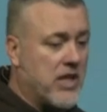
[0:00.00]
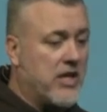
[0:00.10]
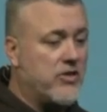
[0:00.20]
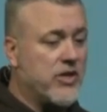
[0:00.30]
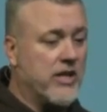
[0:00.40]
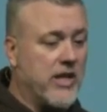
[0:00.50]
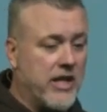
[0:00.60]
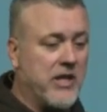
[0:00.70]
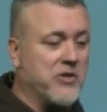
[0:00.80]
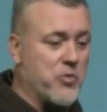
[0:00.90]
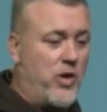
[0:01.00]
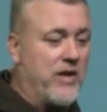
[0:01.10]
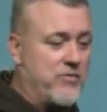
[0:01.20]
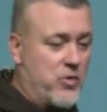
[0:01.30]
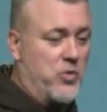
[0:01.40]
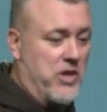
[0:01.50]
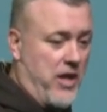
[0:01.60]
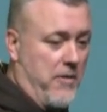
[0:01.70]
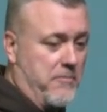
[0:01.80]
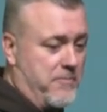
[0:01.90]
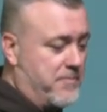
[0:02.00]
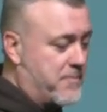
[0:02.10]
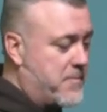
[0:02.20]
He said that his wife told him,